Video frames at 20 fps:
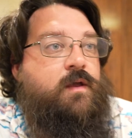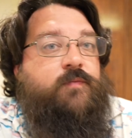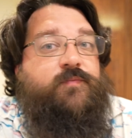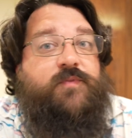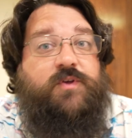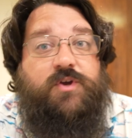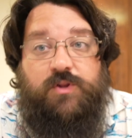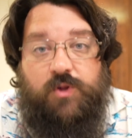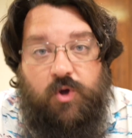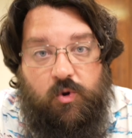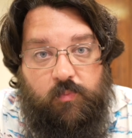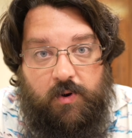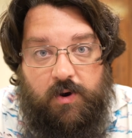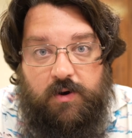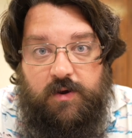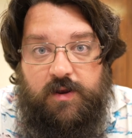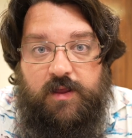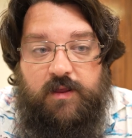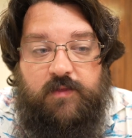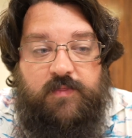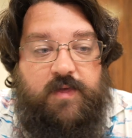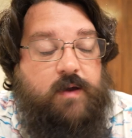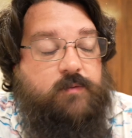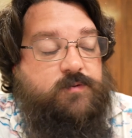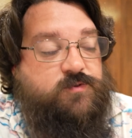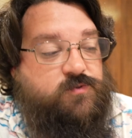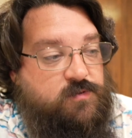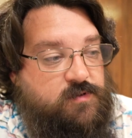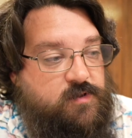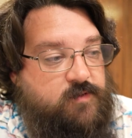the glow party. That
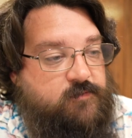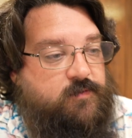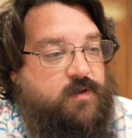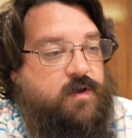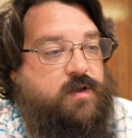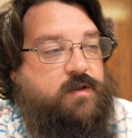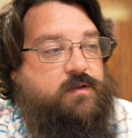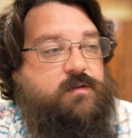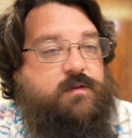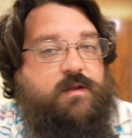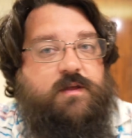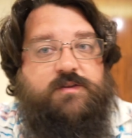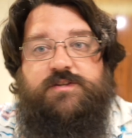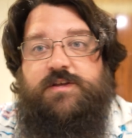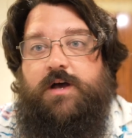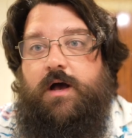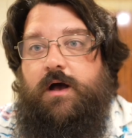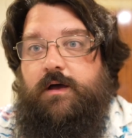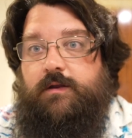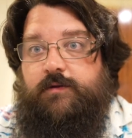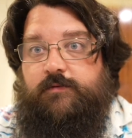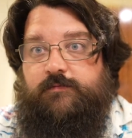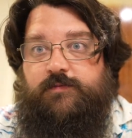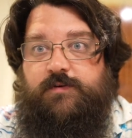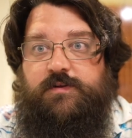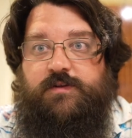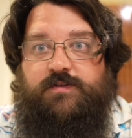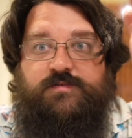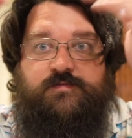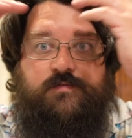was really fun. A ton of
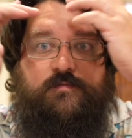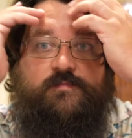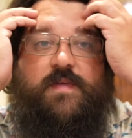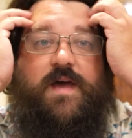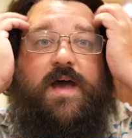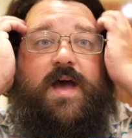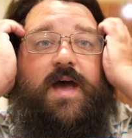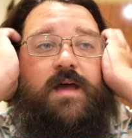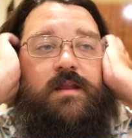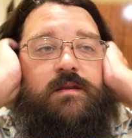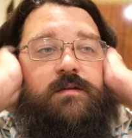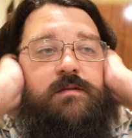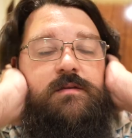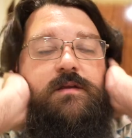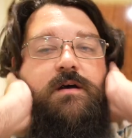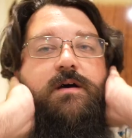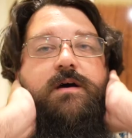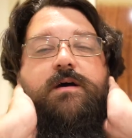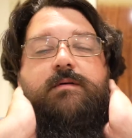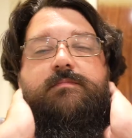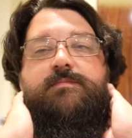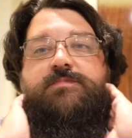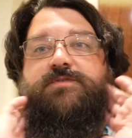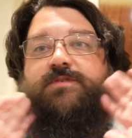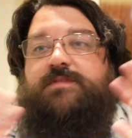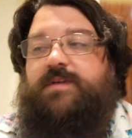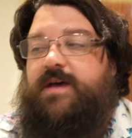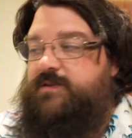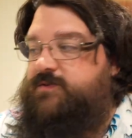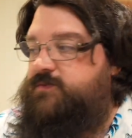footage from that, so
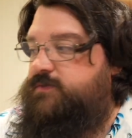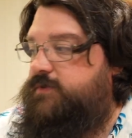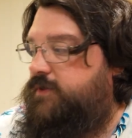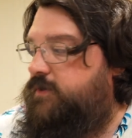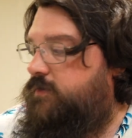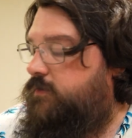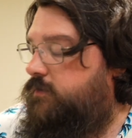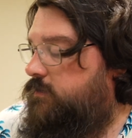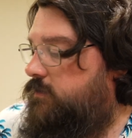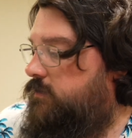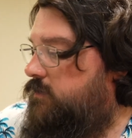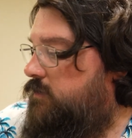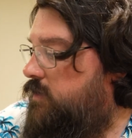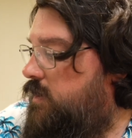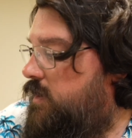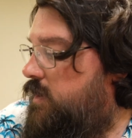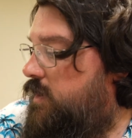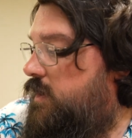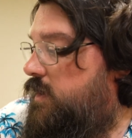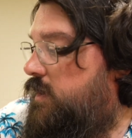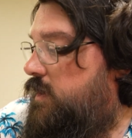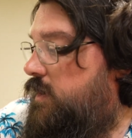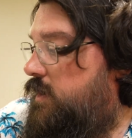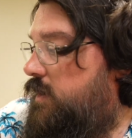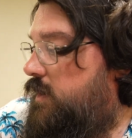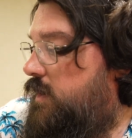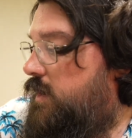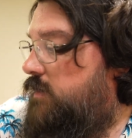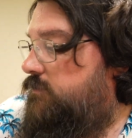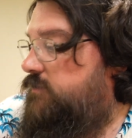that's really cool.
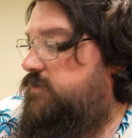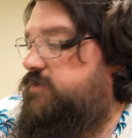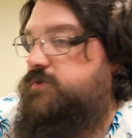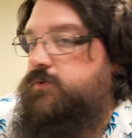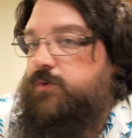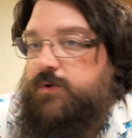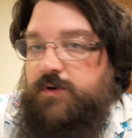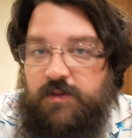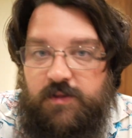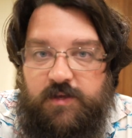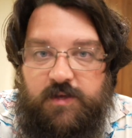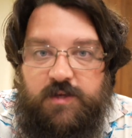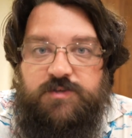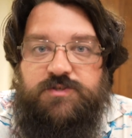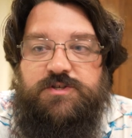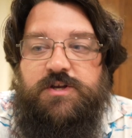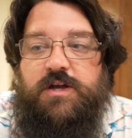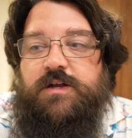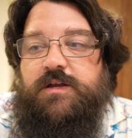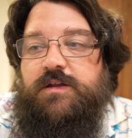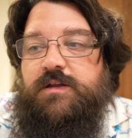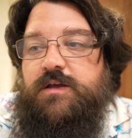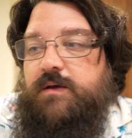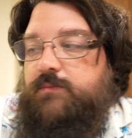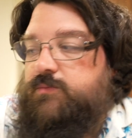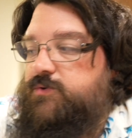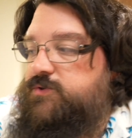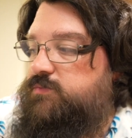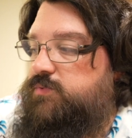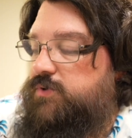The snorkeling in Chankanaab
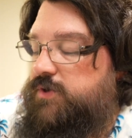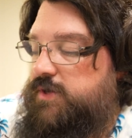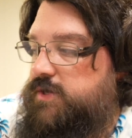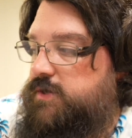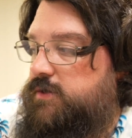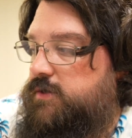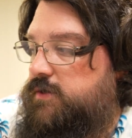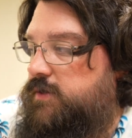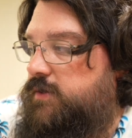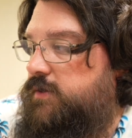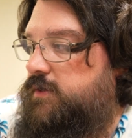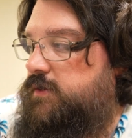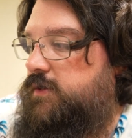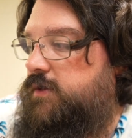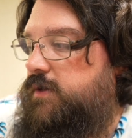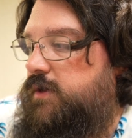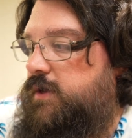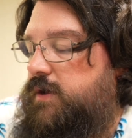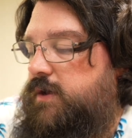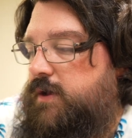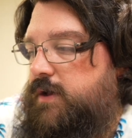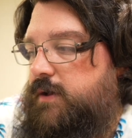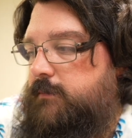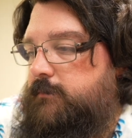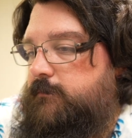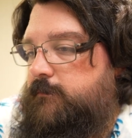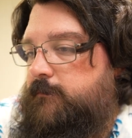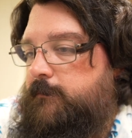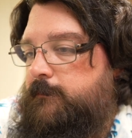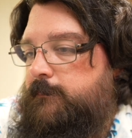was pretty good.
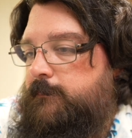The